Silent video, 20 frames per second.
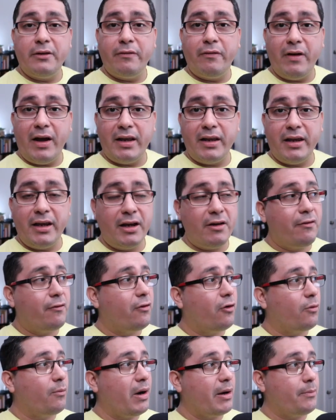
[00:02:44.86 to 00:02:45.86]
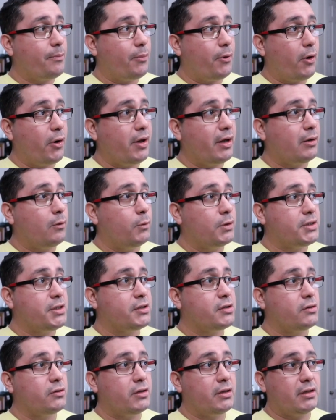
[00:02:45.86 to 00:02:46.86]
defined here for my project, which
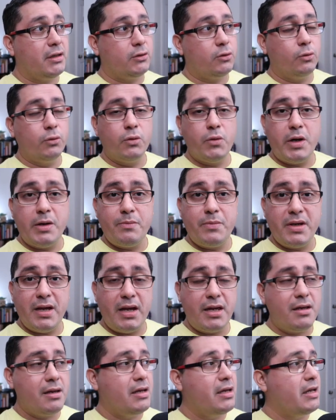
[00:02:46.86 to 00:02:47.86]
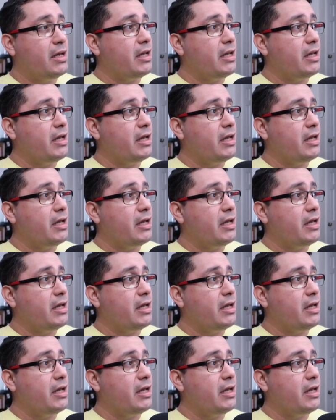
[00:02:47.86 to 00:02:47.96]
is under the Todo API.